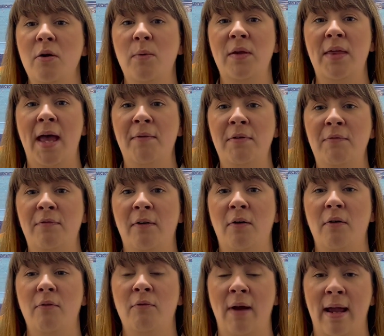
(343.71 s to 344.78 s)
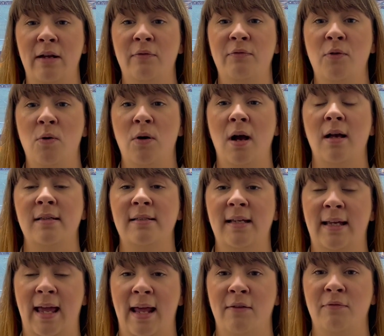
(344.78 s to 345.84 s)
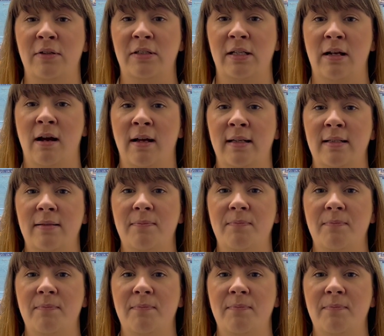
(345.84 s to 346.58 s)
with heavy rain forecast again for tonight.